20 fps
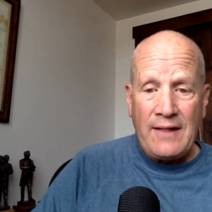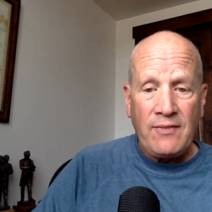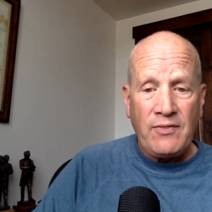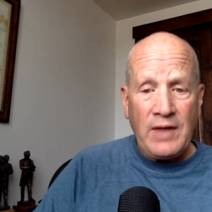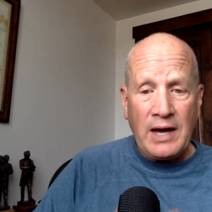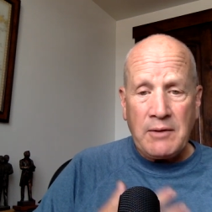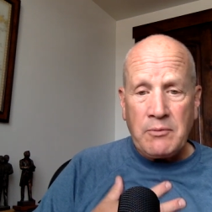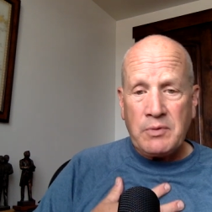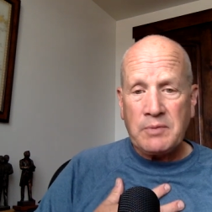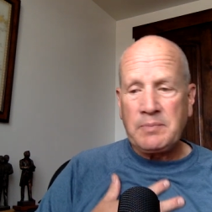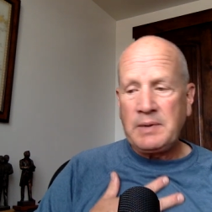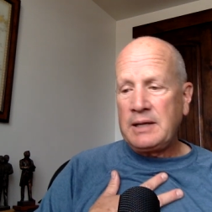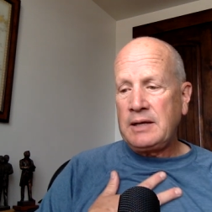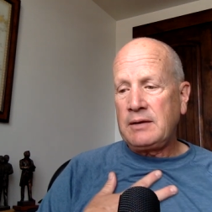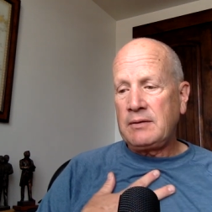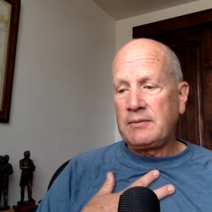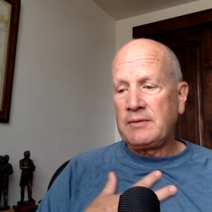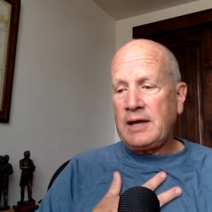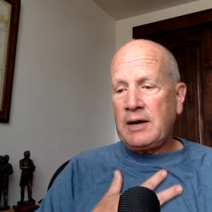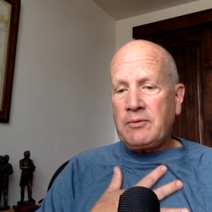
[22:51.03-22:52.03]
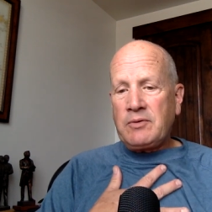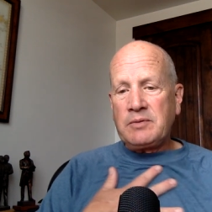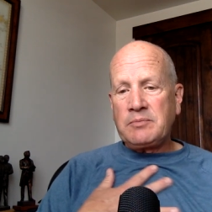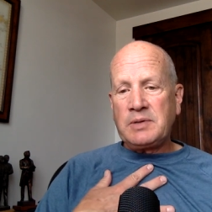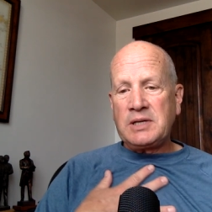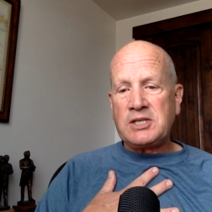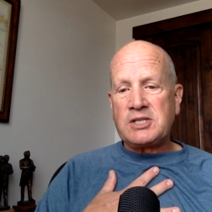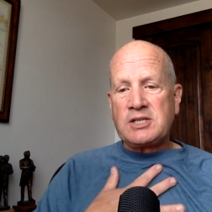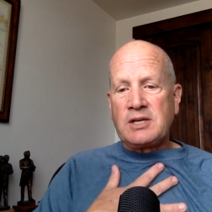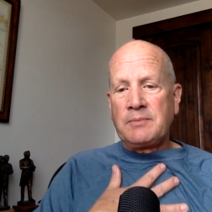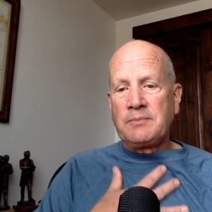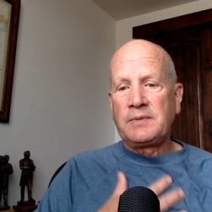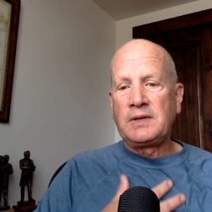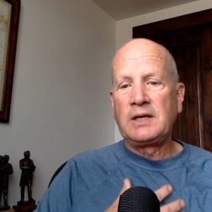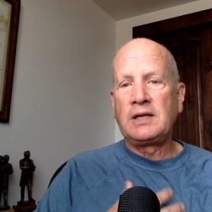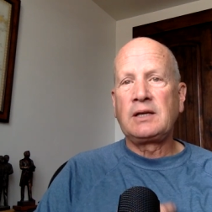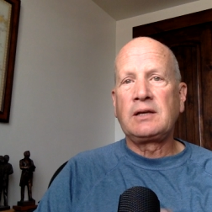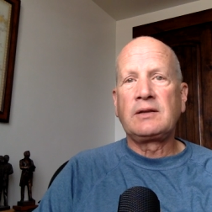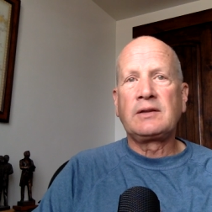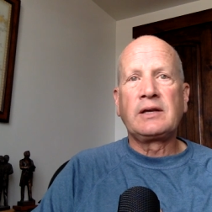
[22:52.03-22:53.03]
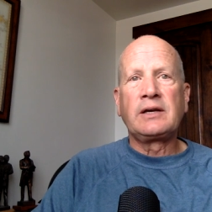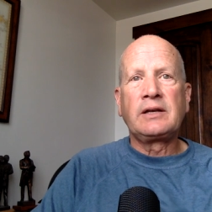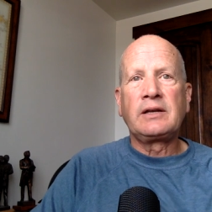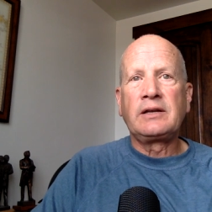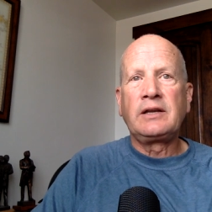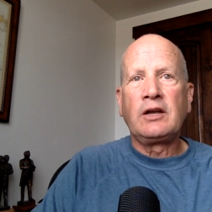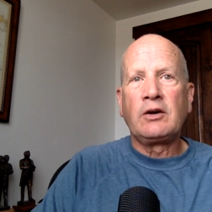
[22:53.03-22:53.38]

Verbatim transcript: that would be that would be something that